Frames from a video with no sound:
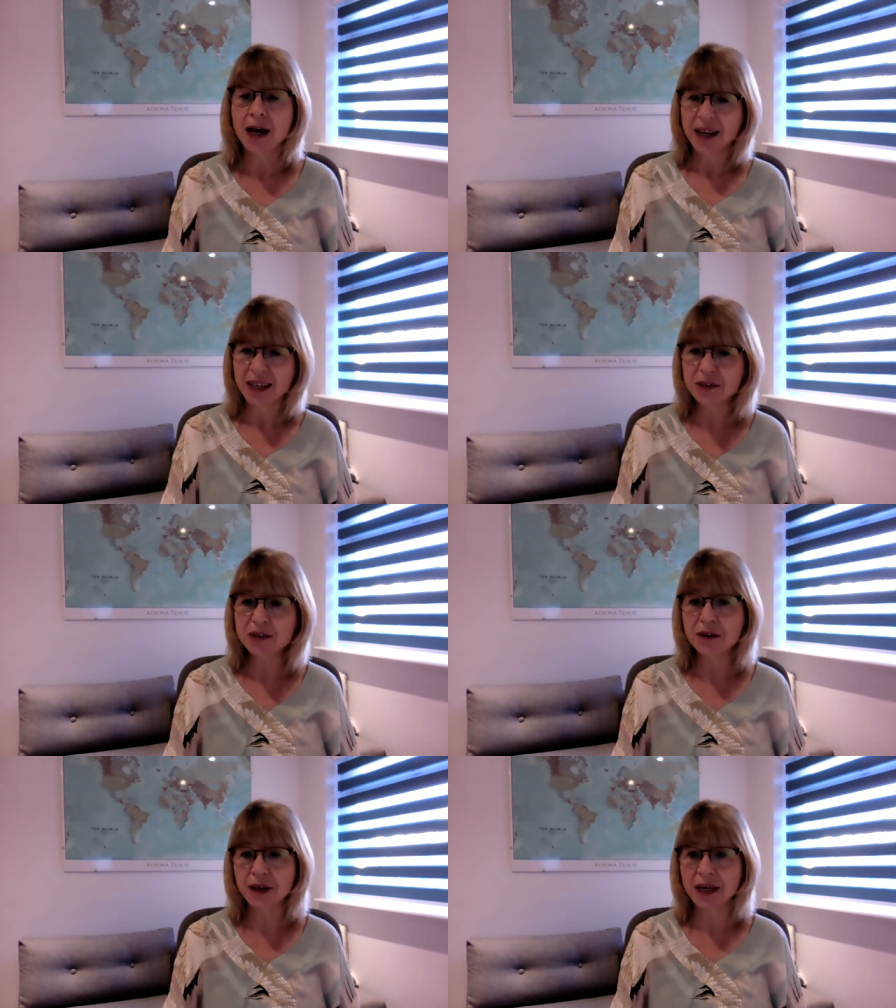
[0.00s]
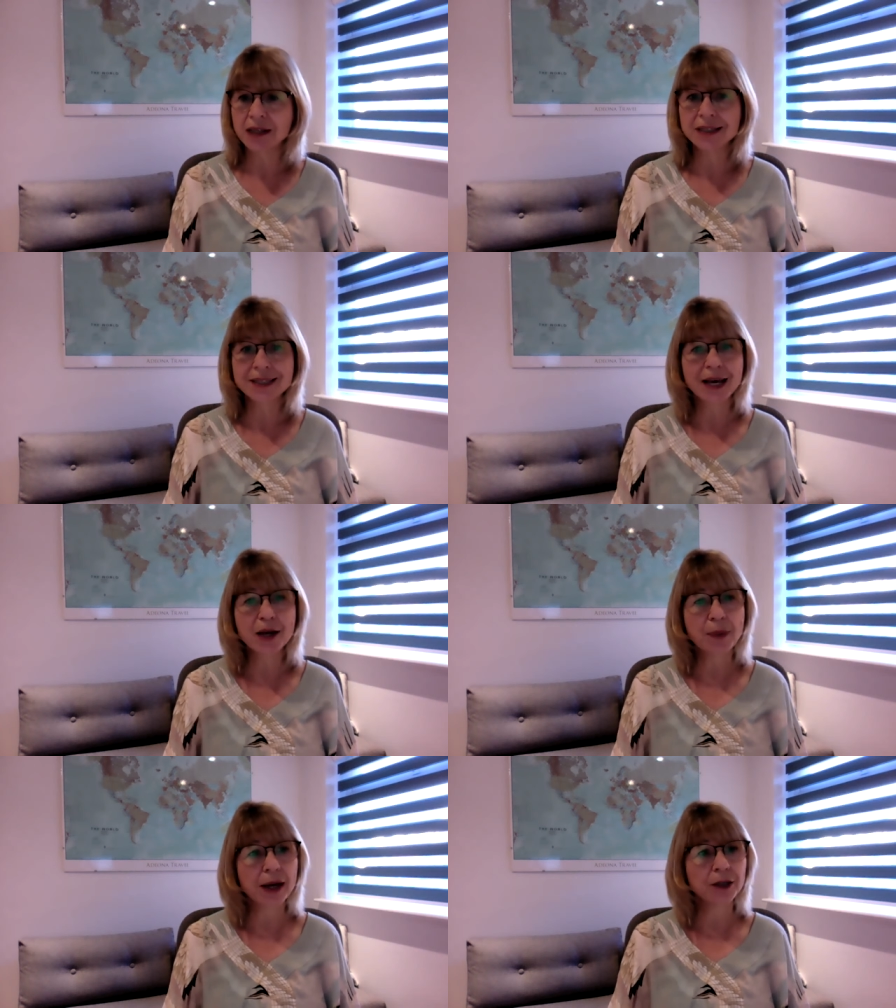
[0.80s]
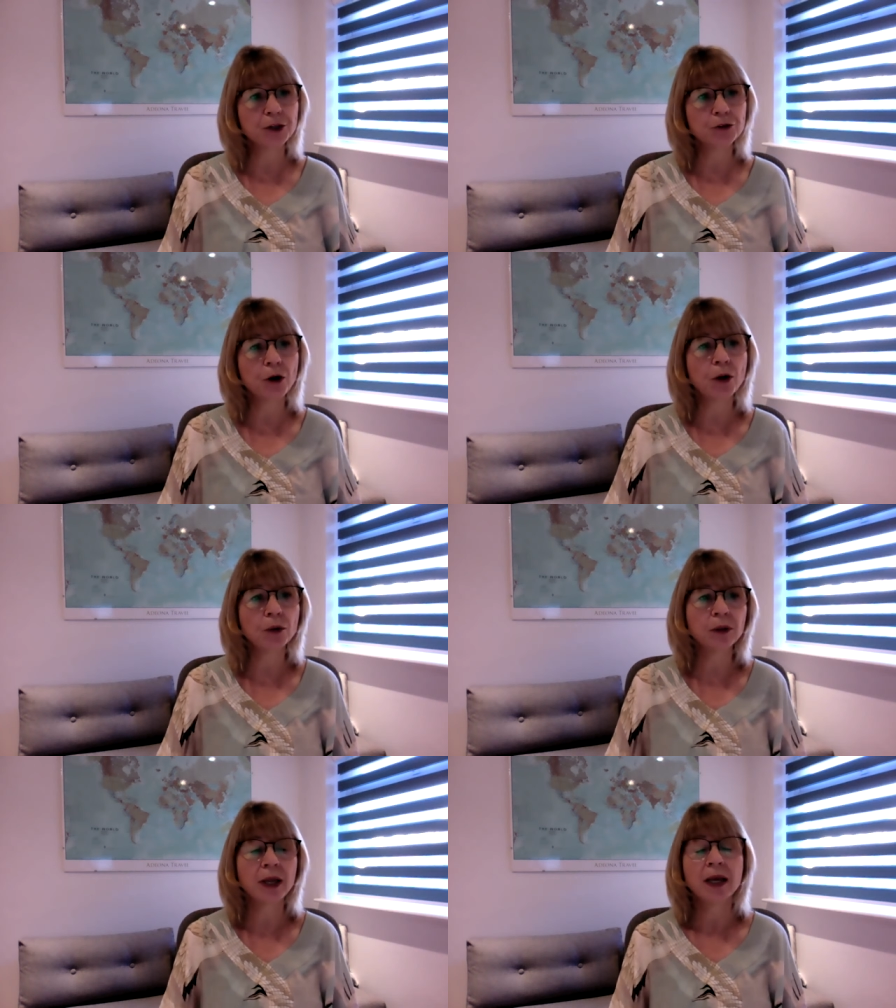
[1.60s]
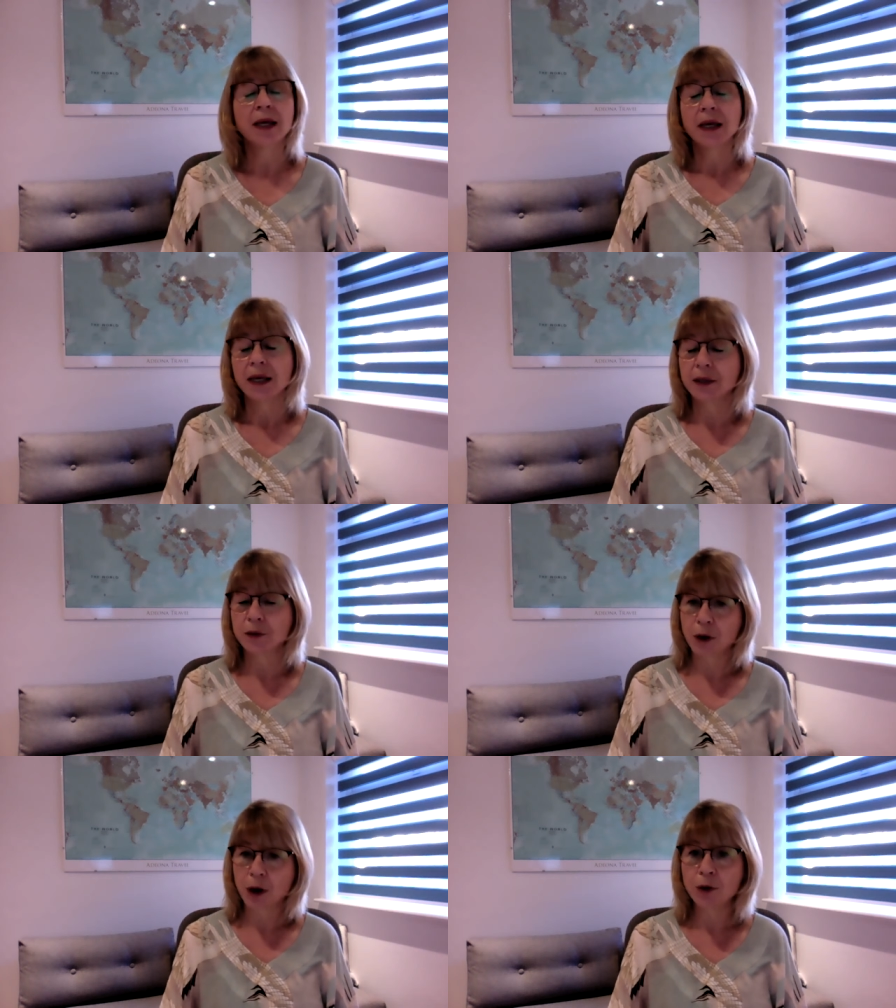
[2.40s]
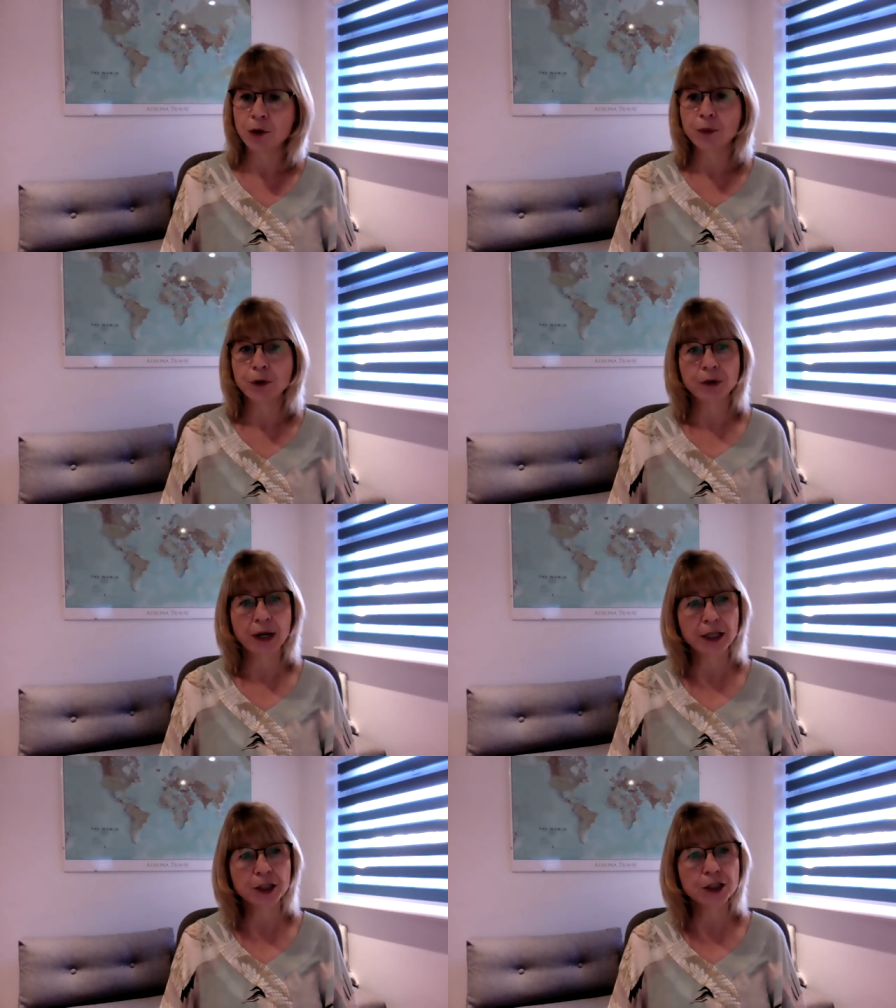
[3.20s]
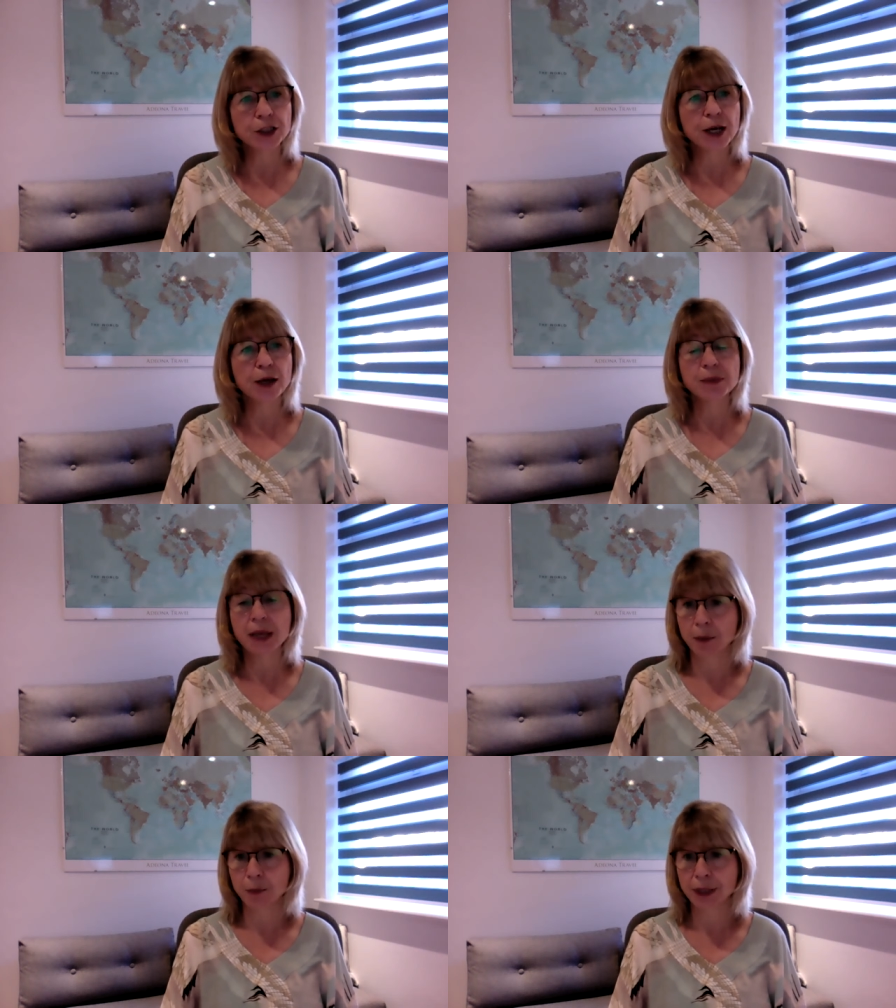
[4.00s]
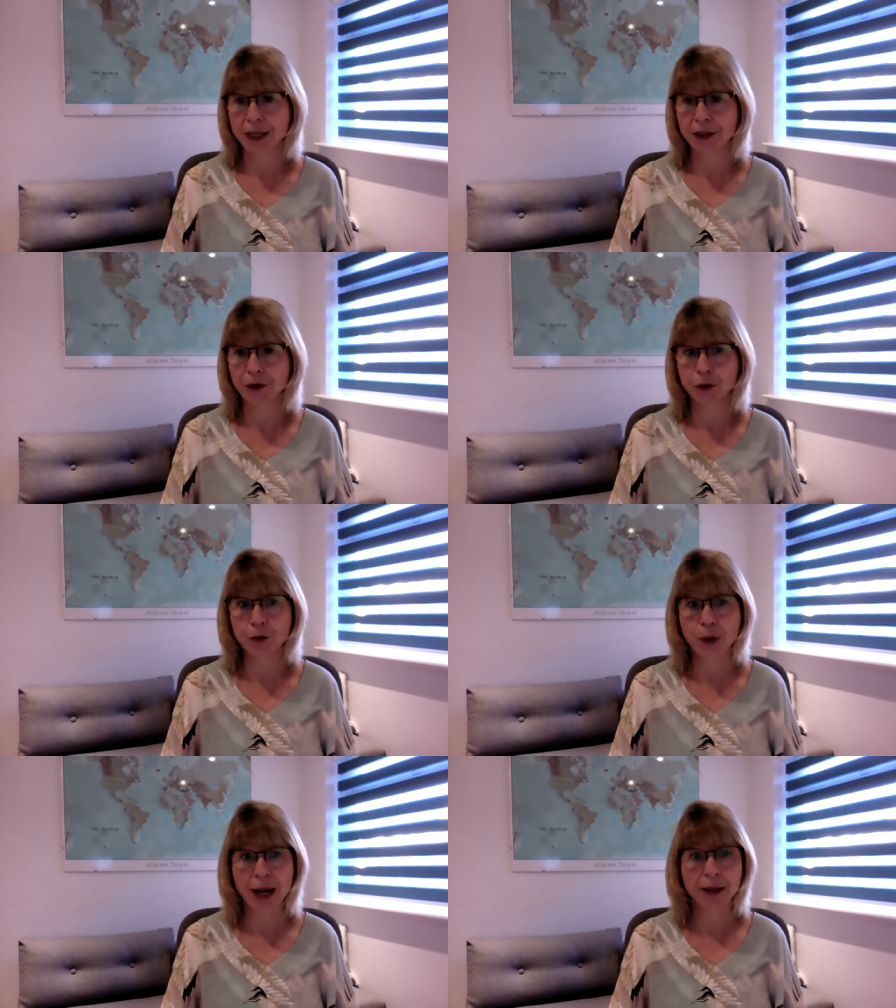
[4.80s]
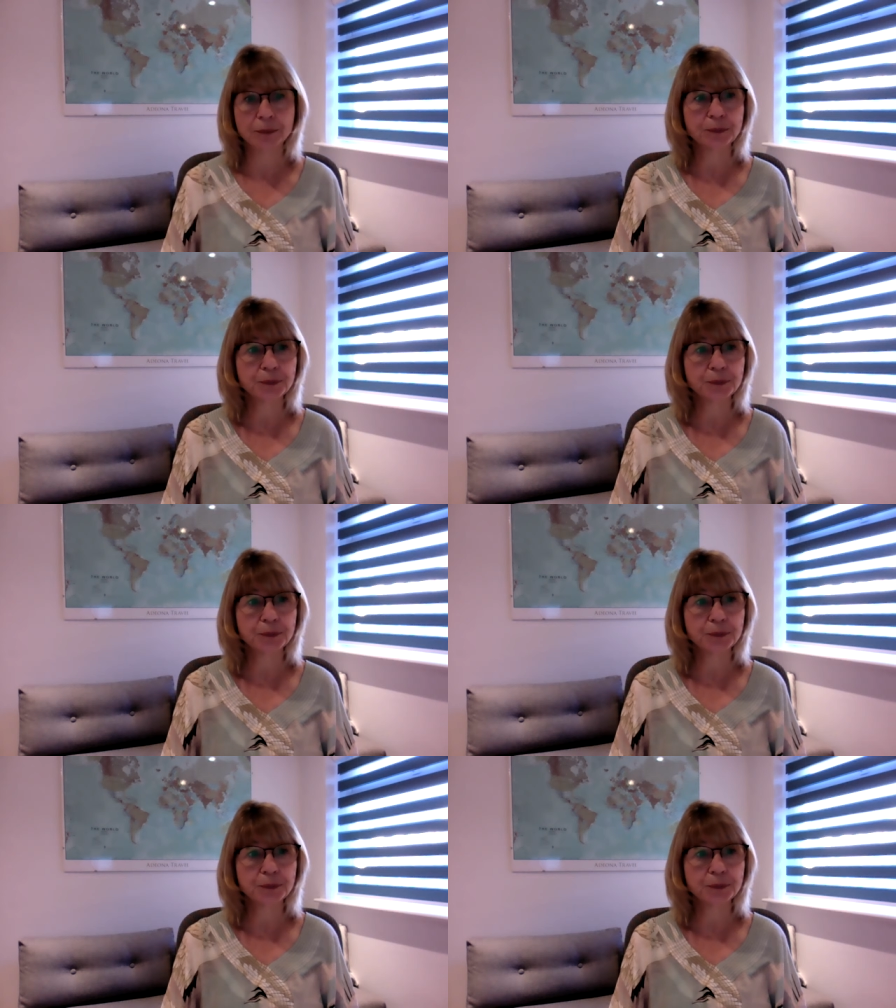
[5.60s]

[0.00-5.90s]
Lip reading: and also keen to take back control in your home and relationships and within your career.